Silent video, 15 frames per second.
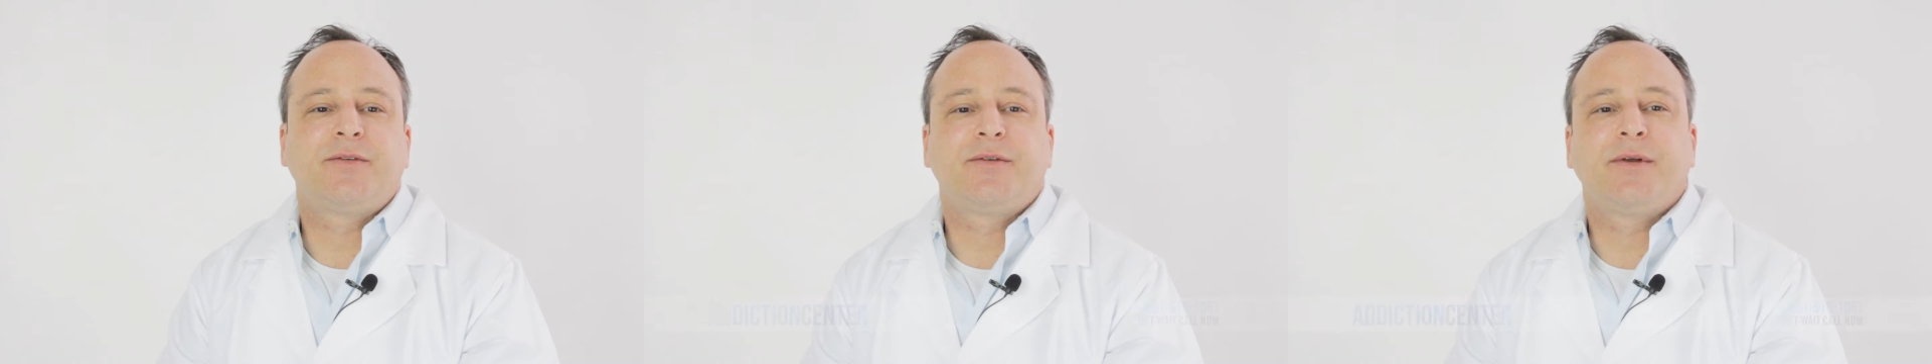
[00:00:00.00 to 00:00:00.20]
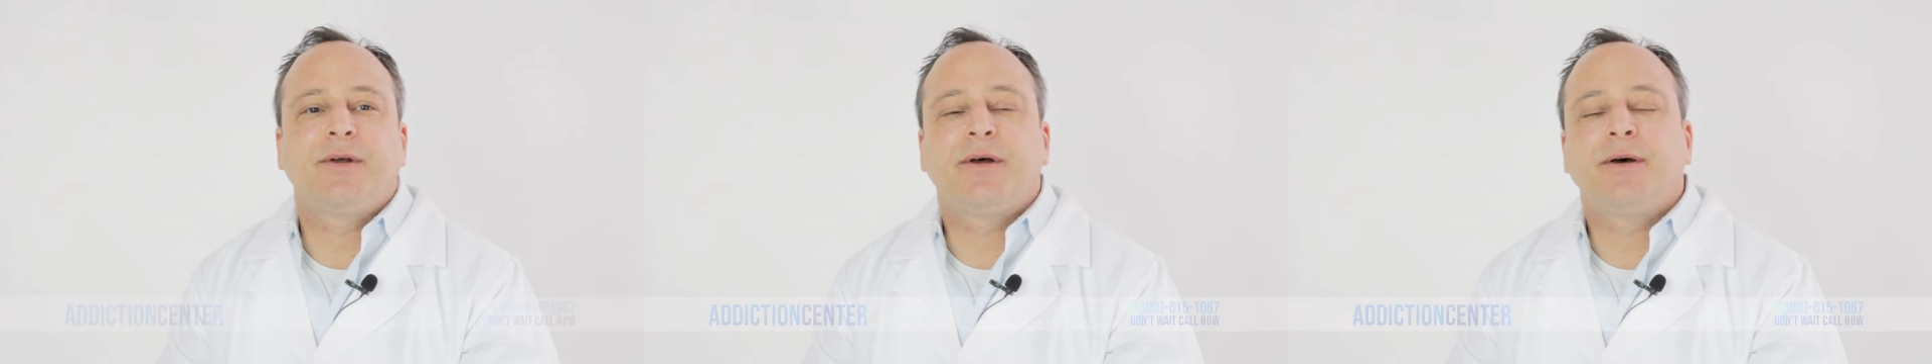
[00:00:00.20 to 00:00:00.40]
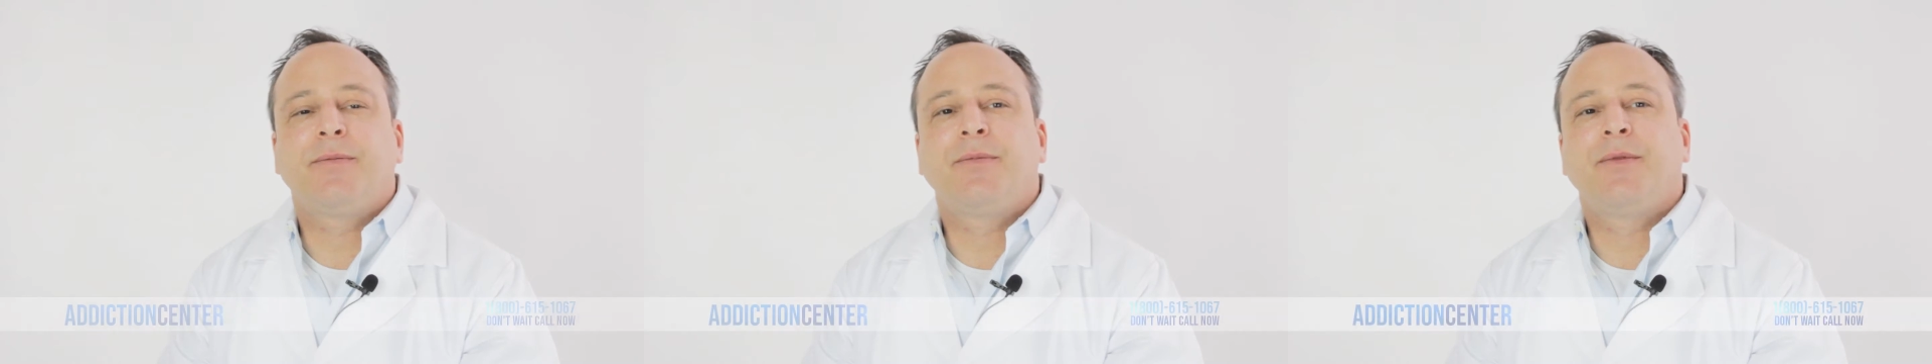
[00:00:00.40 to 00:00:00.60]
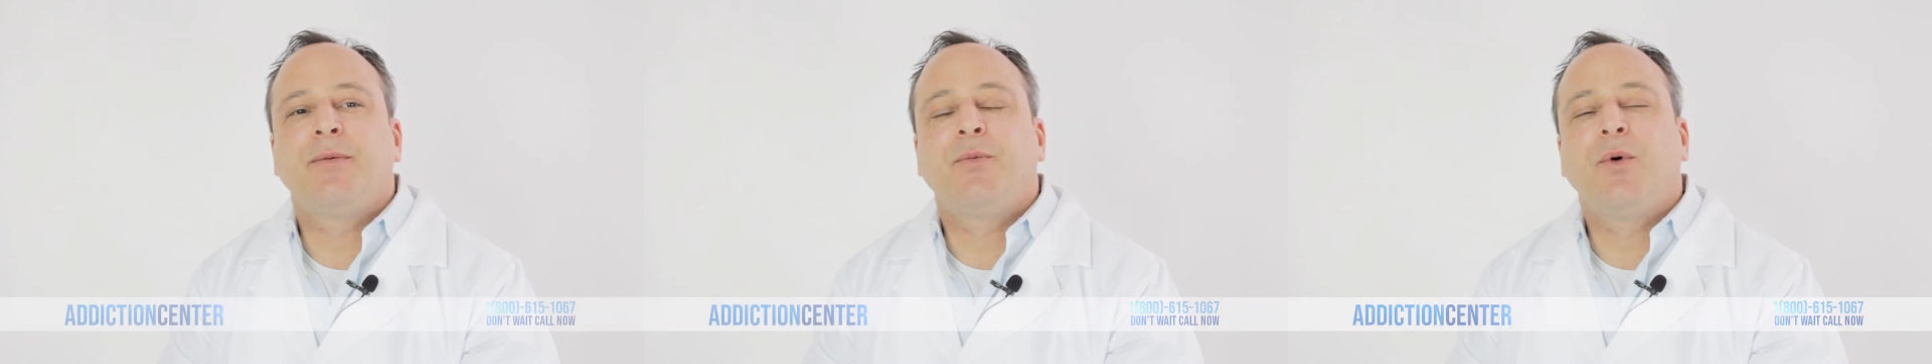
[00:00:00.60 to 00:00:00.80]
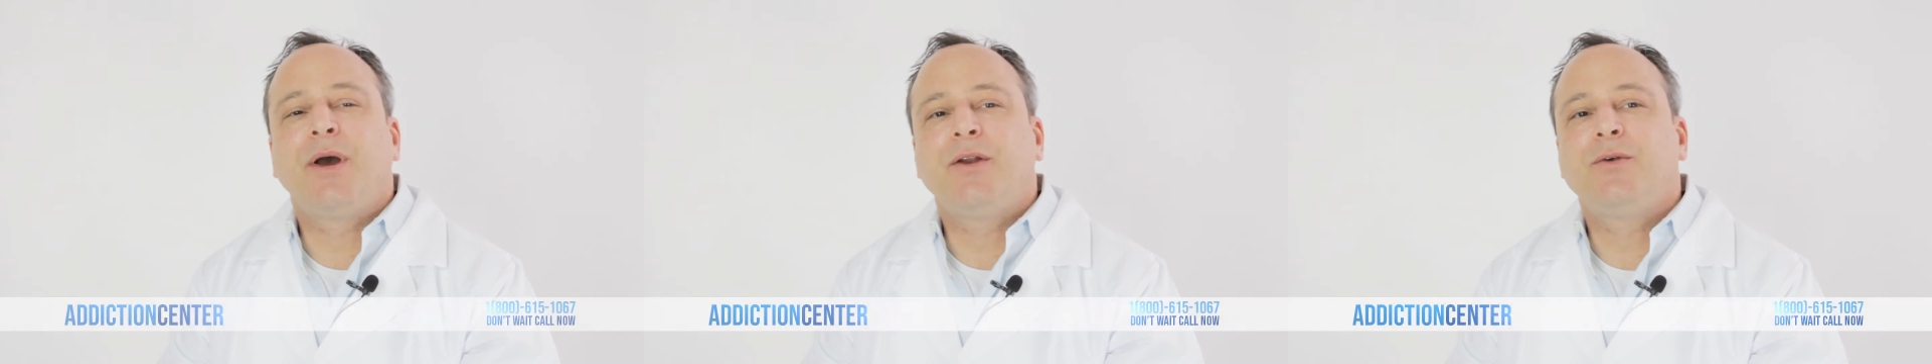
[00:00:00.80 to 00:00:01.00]
uh,
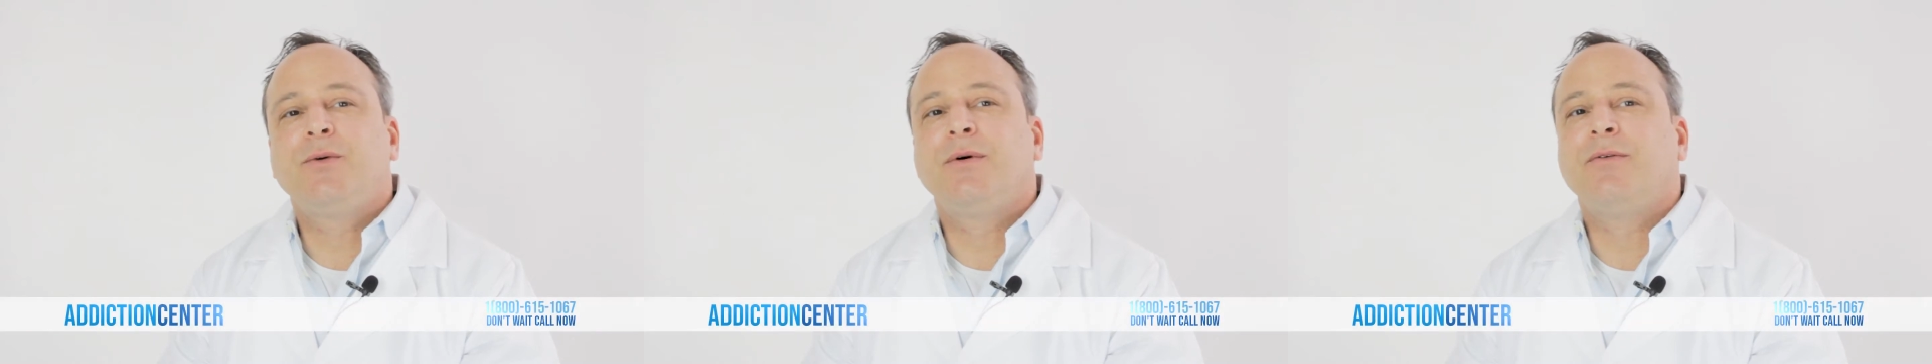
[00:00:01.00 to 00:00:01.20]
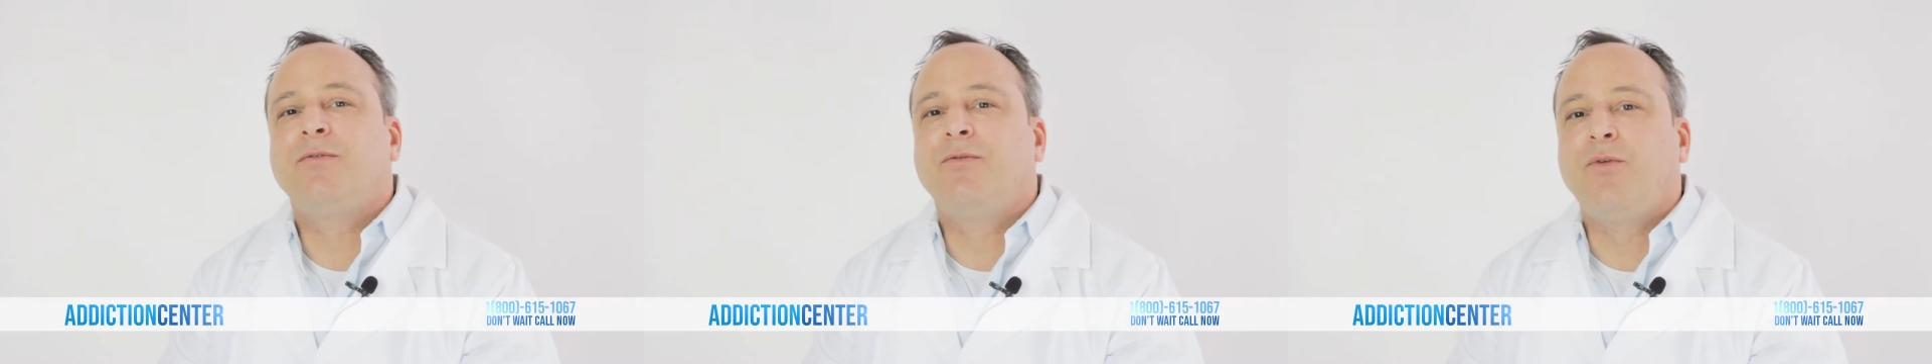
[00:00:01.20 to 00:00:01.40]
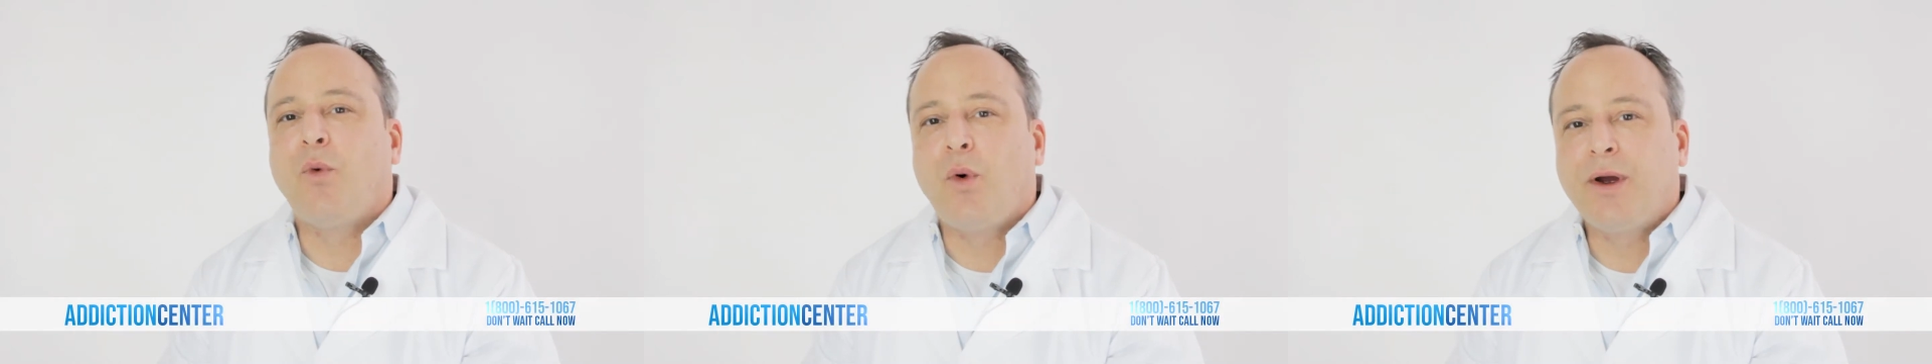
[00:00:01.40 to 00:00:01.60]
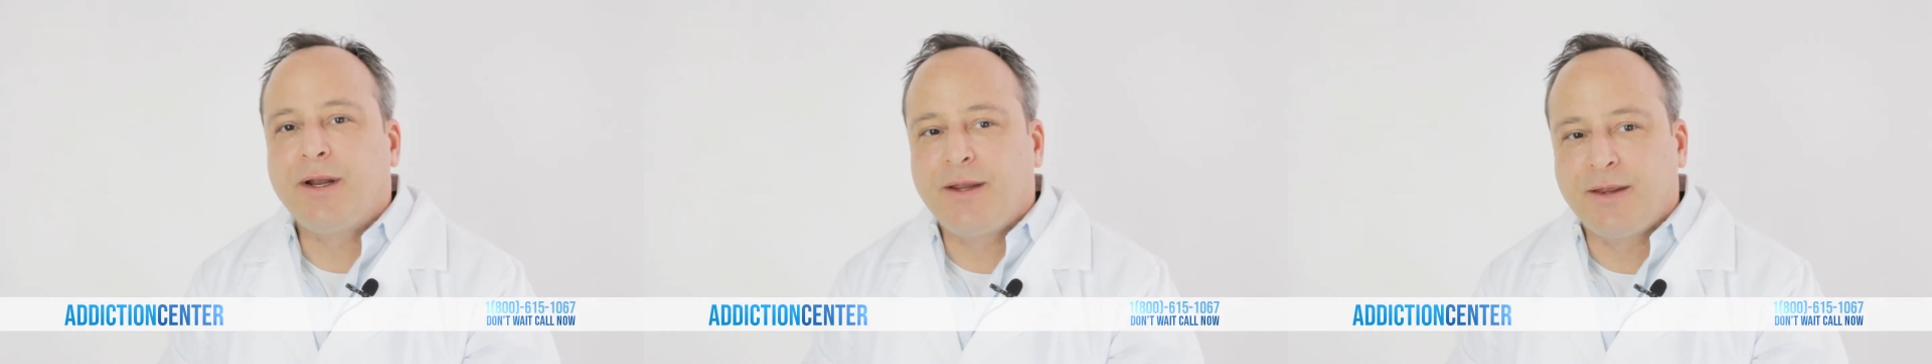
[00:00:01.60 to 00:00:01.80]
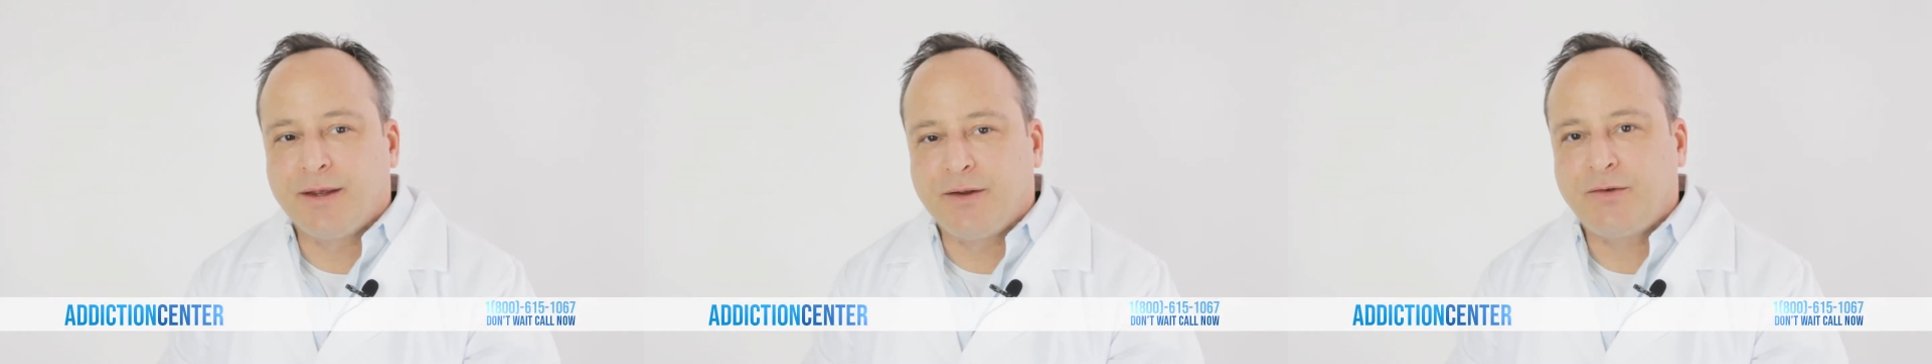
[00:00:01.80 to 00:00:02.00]
the way to
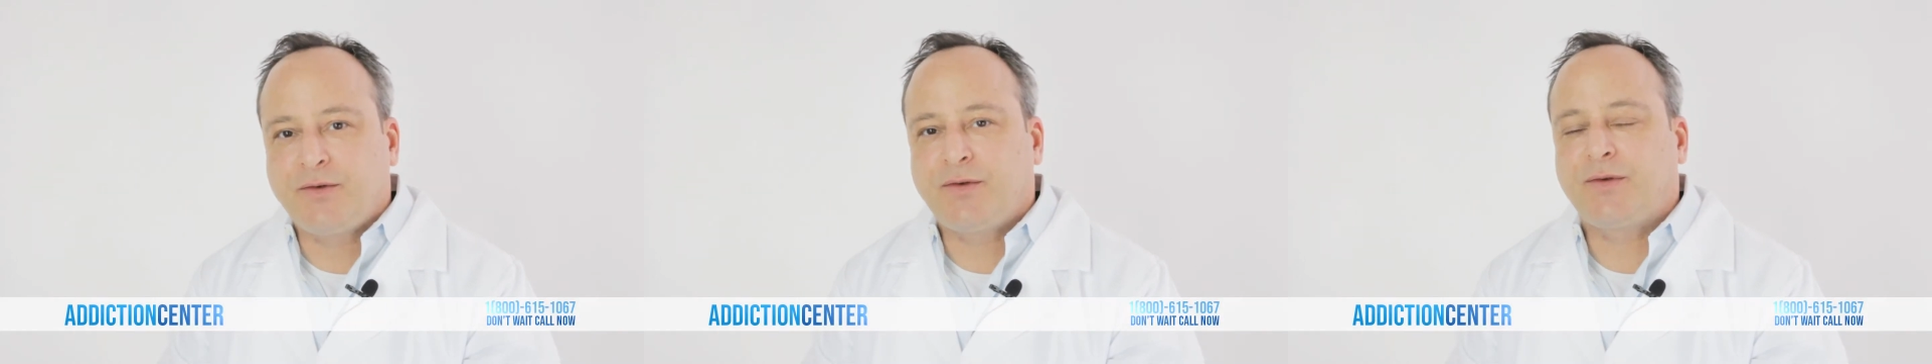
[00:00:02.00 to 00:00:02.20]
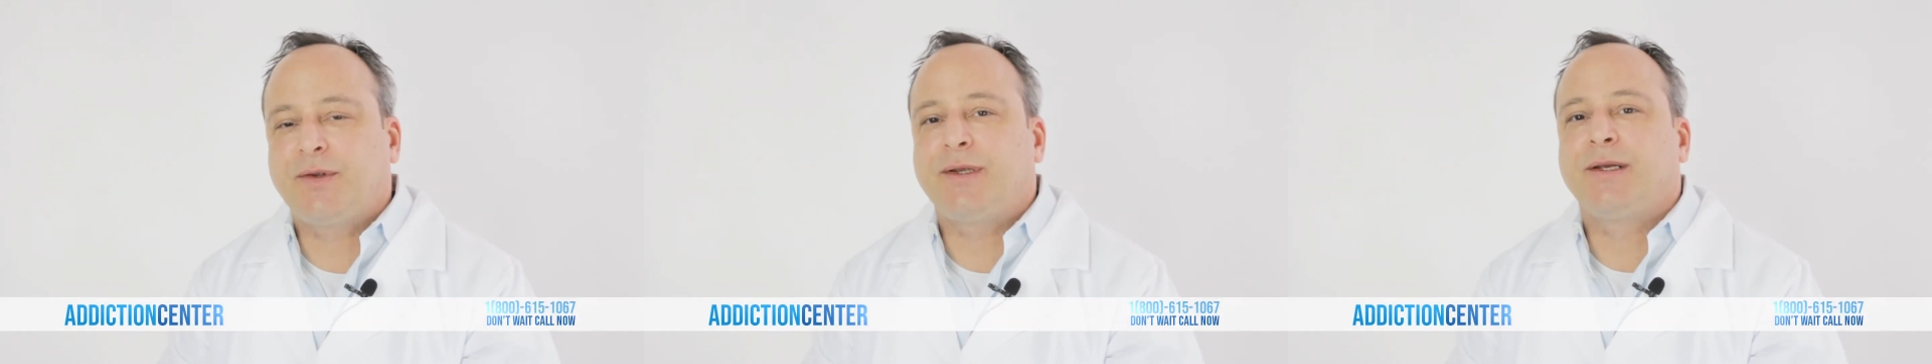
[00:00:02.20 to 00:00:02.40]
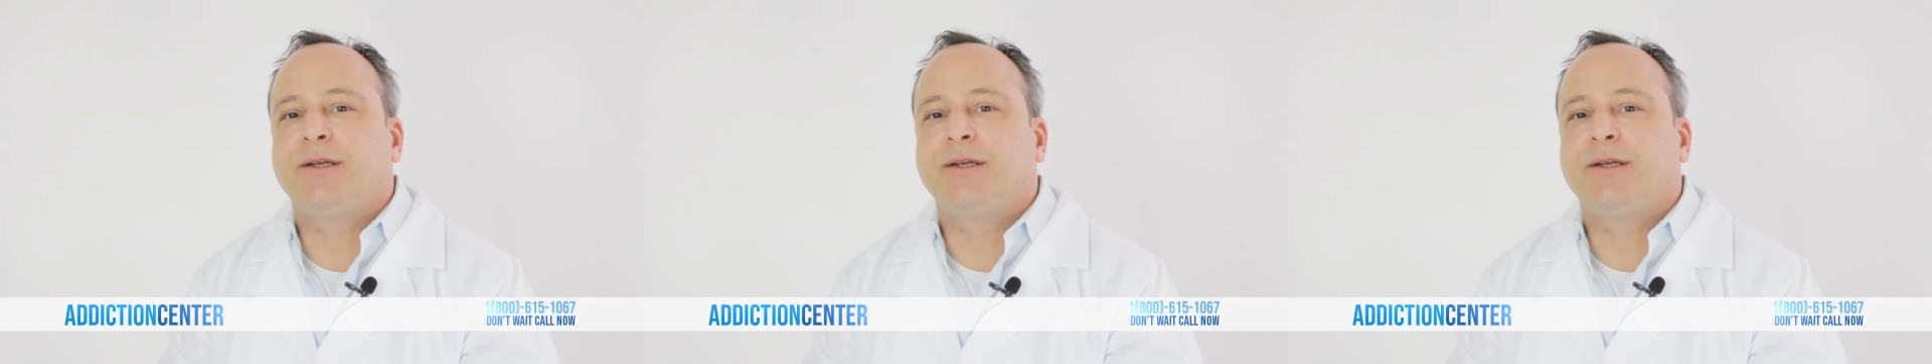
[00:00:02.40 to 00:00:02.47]
avoid this